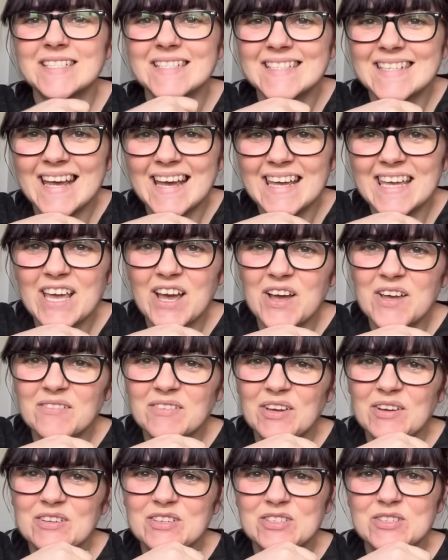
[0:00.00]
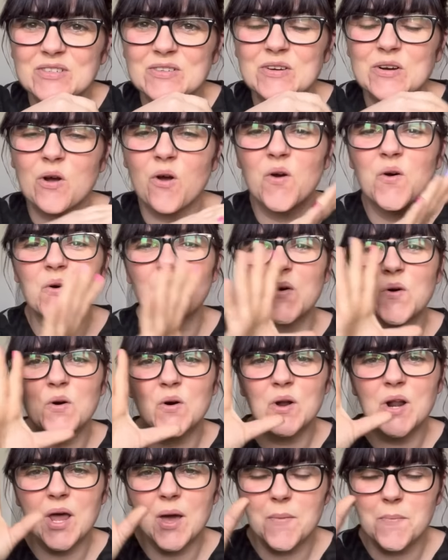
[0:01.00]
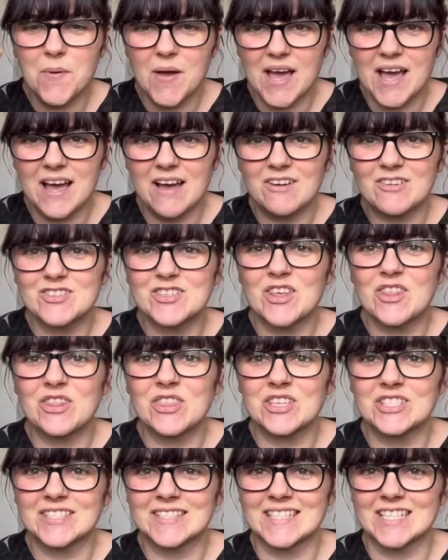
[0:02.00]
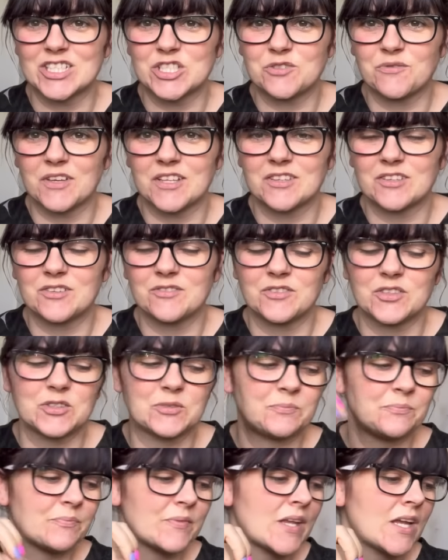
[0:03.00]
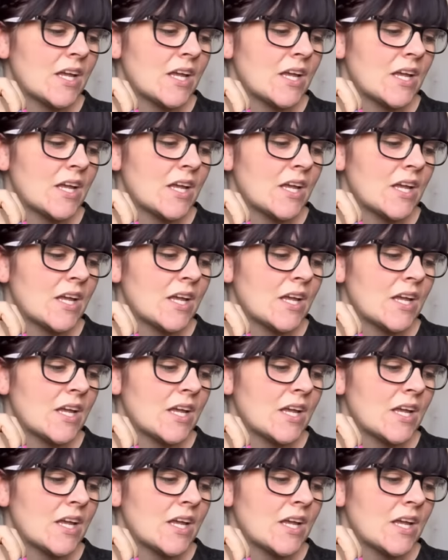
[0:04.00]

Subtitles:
Today I'm going to talk all about the Stitch Festival.